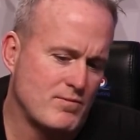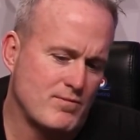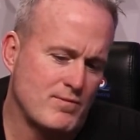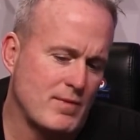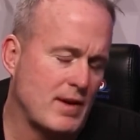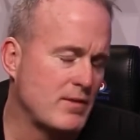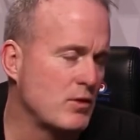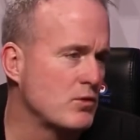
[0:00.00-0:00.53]

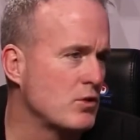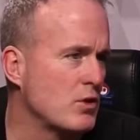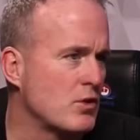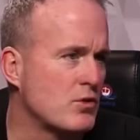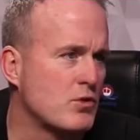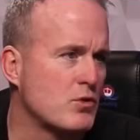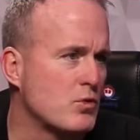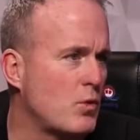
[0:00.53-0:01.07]
I've known you
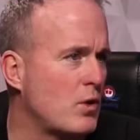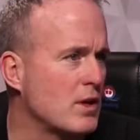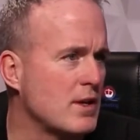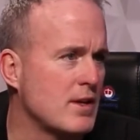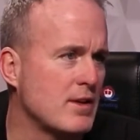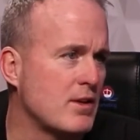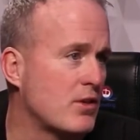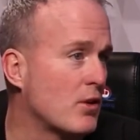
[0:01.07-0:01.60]

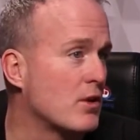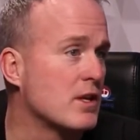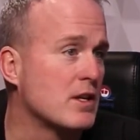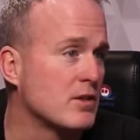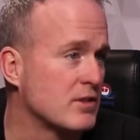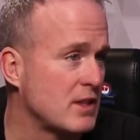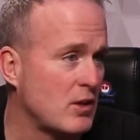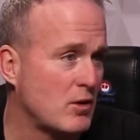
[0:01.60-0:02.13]
20, 30
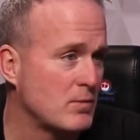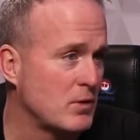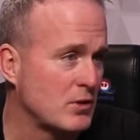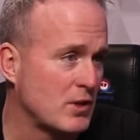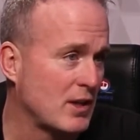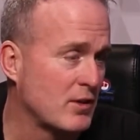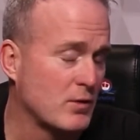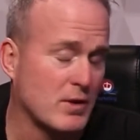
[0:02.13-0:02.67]
years now
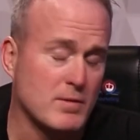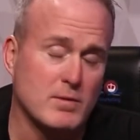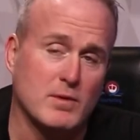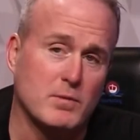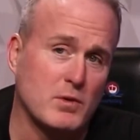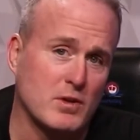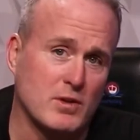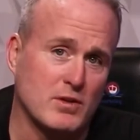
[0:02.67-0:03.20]
almost. I think we're coming
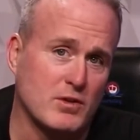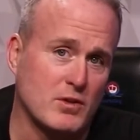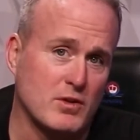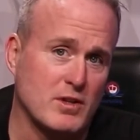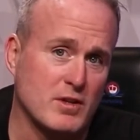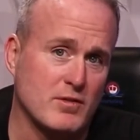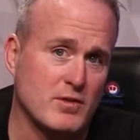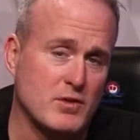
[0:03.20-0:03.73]
up on our
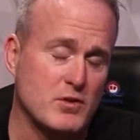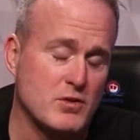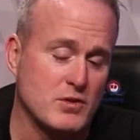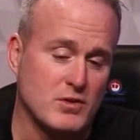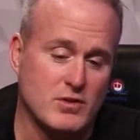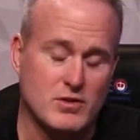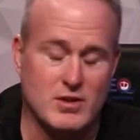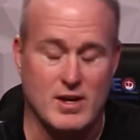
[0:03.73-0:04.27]
30-year reunion.
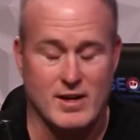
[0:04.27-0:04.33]
Shit.